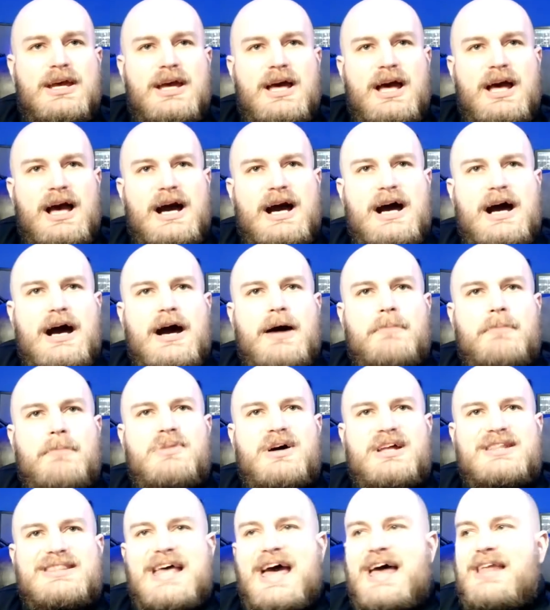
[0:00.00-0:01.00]

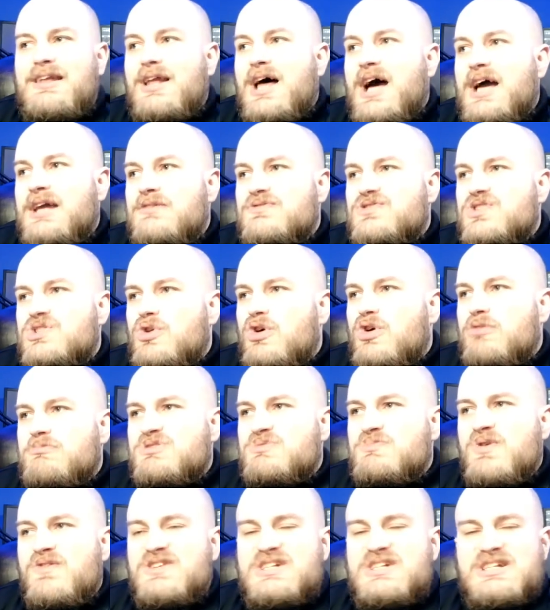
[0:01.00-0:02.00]
But that line of
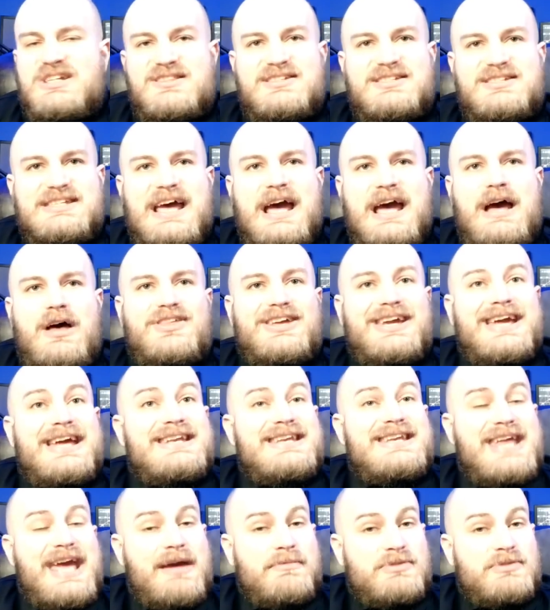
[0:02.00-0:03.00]
storms moving to the south,
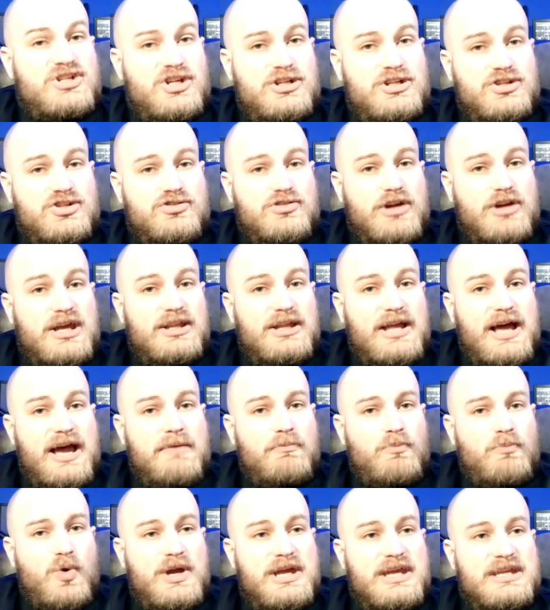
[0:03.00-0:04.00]
again, damaging straight
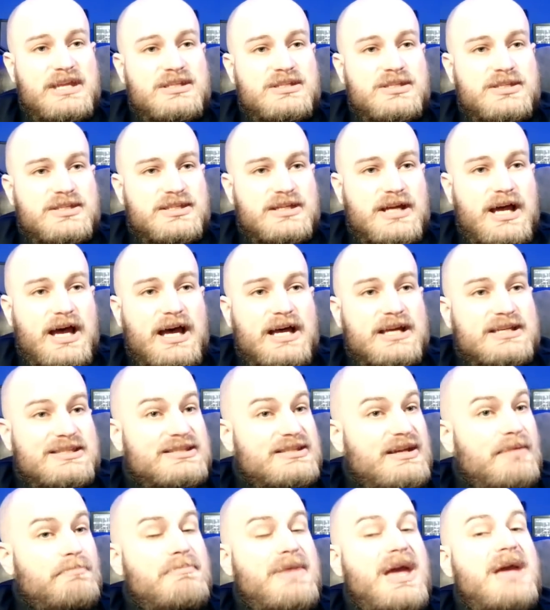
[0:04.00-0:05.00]
line winds.
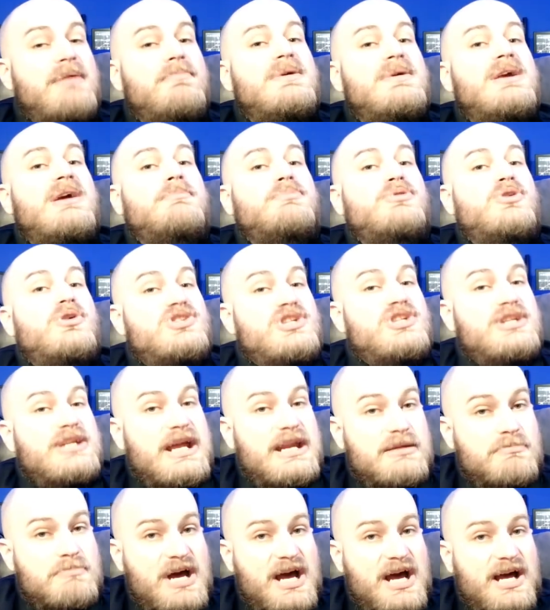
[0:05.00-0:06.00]
Some may be approaching
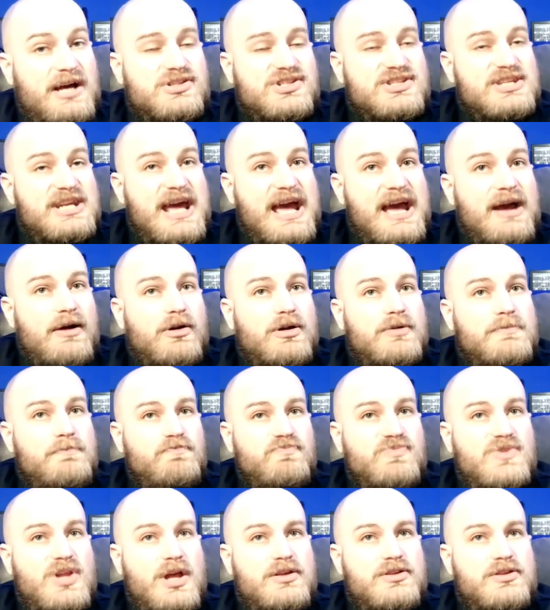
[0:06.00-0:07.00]
80 miles an hour,
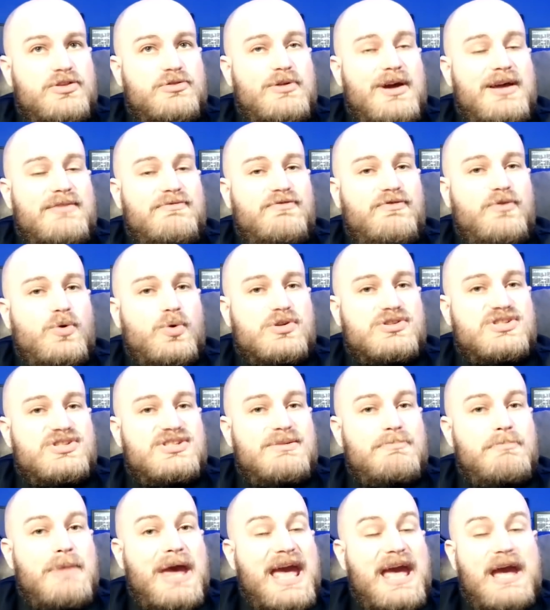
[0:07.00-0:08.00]
a threat for
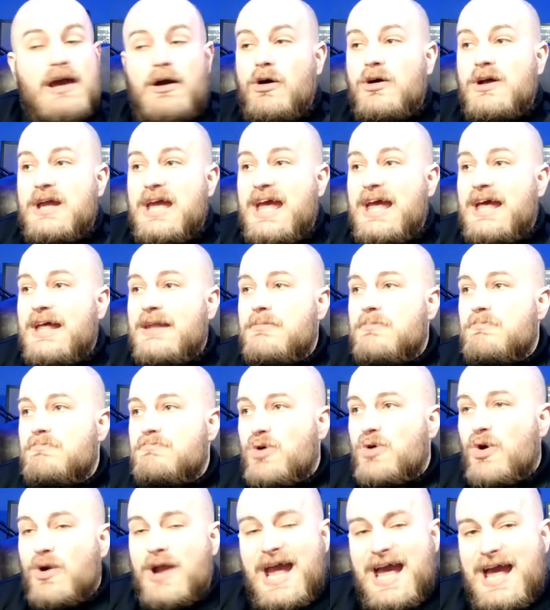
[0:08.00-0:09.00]
some hail and
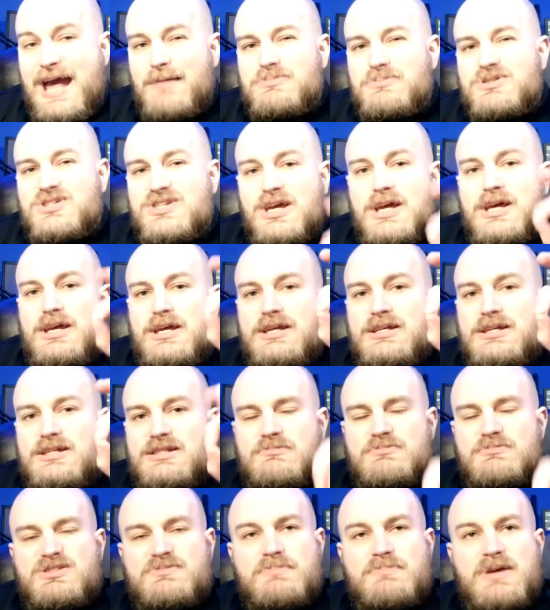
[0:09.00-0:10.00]
perhaps
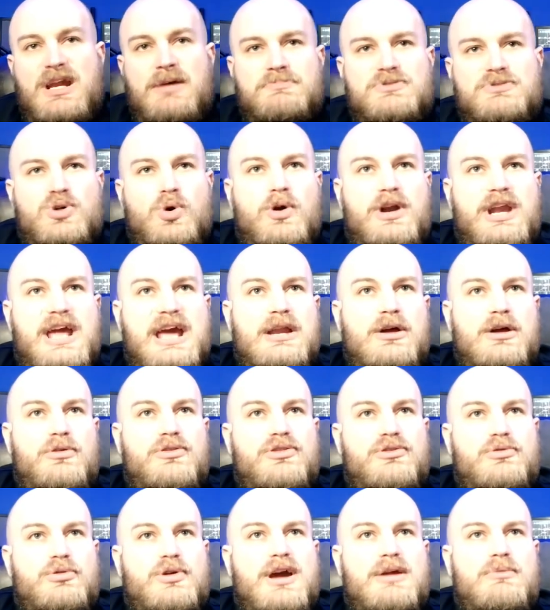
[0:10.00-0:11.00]
some spin-up tornado
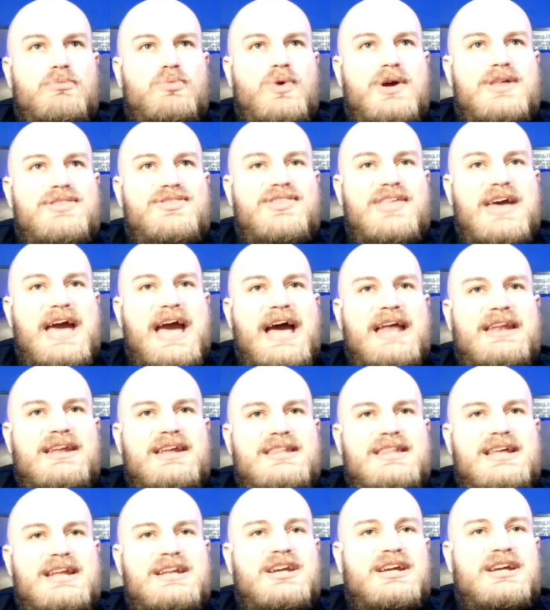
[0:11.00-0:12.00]
threat with that.
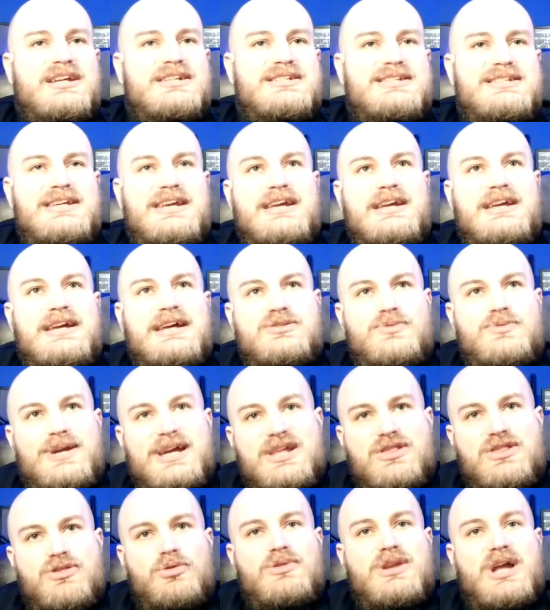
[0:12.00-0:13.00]
And then you can see as we
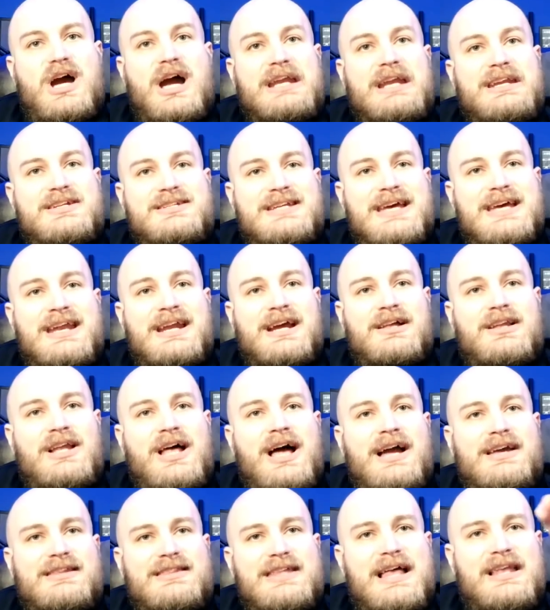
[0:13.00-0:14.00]
get through 9 and 10
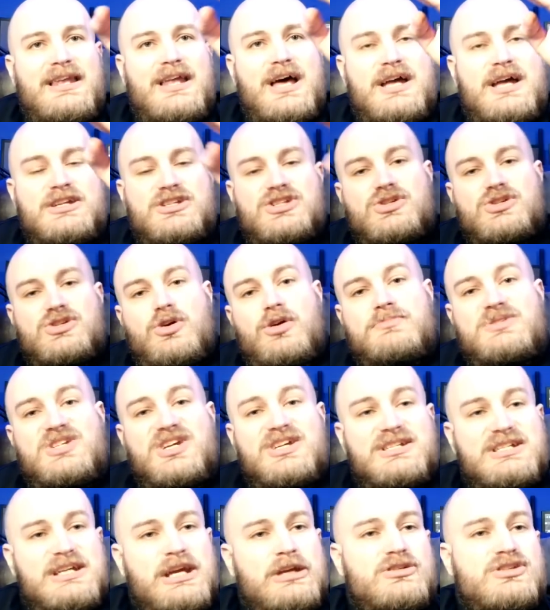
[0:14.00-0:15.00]
o'clock, that line of storms
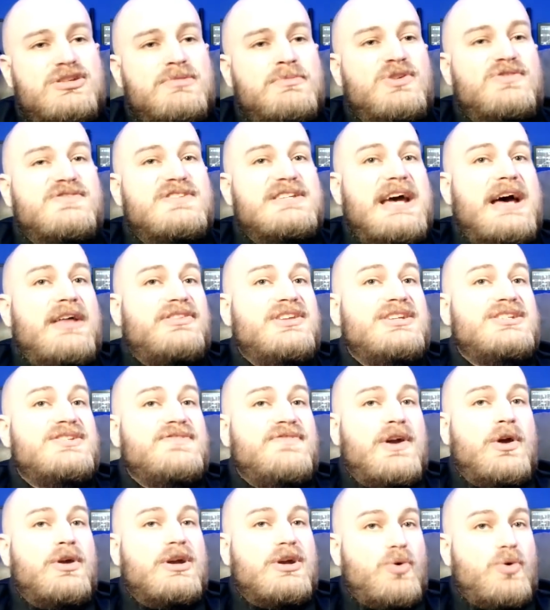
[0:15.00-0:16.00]
continues to move southeast
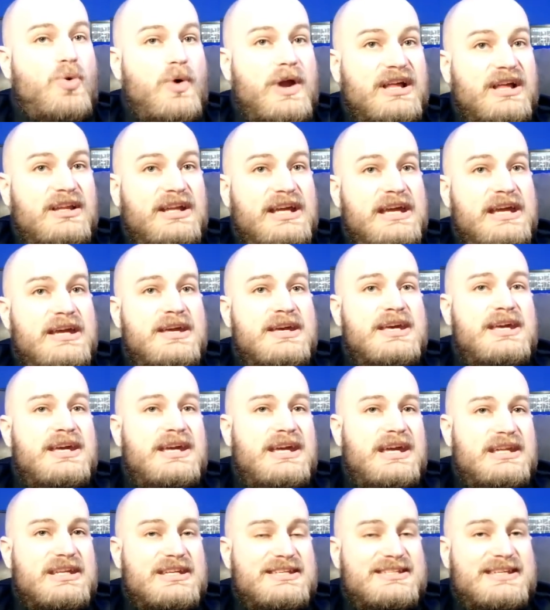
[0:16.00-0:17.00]
very quickly
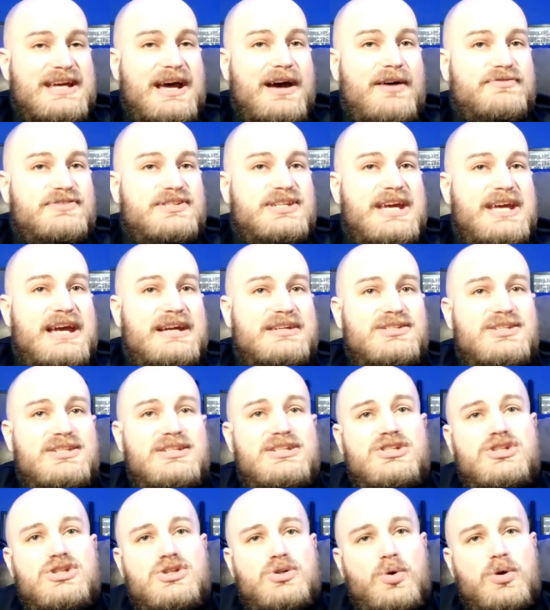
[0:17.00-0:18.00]
into South
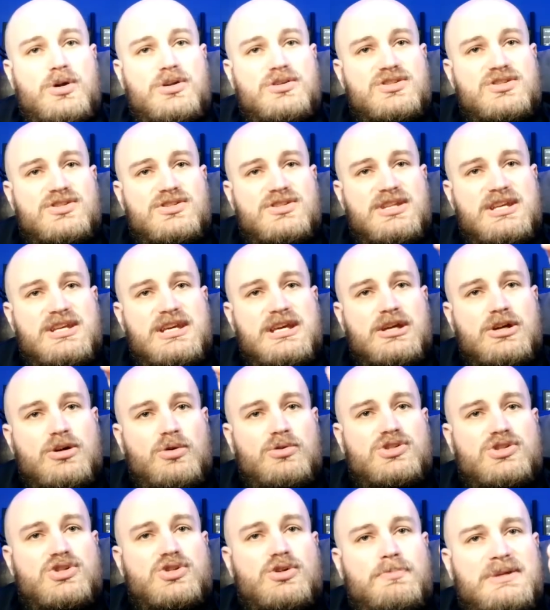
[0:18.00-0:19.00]
Texas towards the
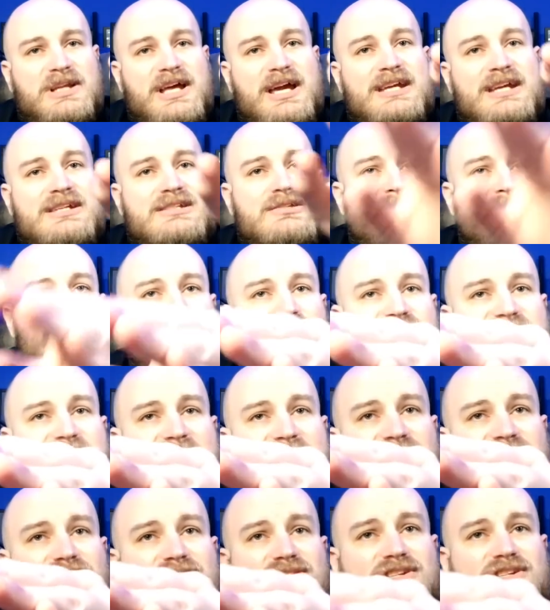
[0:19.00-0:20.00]
coastal plains, the middle
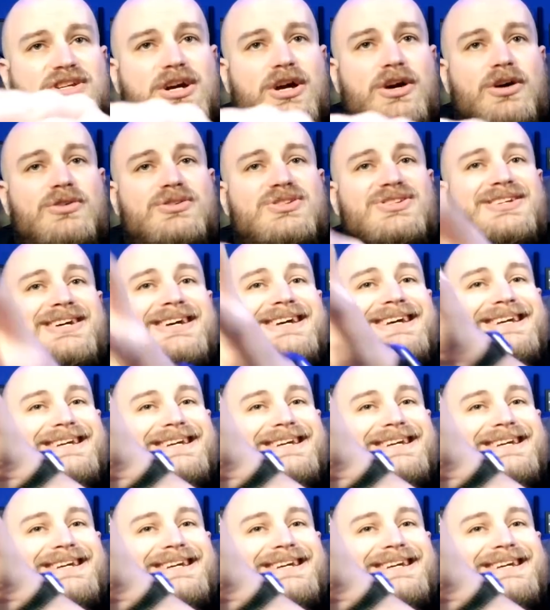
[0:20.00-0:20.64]
Texas coast.